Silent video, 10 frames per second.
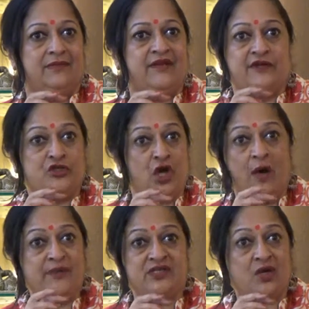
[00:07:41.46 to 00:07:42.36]
If a
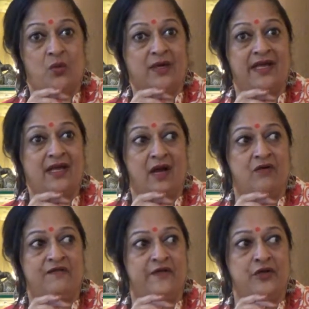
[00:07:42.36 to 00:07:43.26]
job is not working
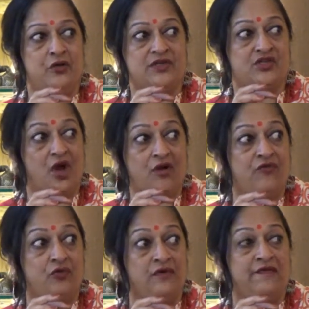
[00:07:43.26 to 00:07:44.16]
out for you, it's
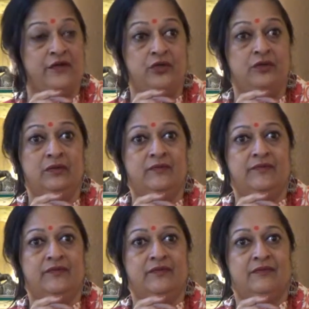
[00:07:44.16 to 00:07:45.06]
not good for you,
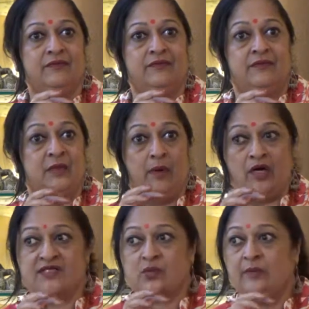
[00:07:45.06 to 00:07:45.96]
the
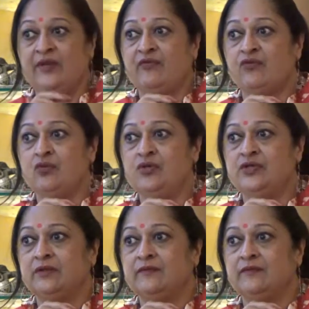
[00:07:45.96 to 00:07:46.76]
boss will be rude,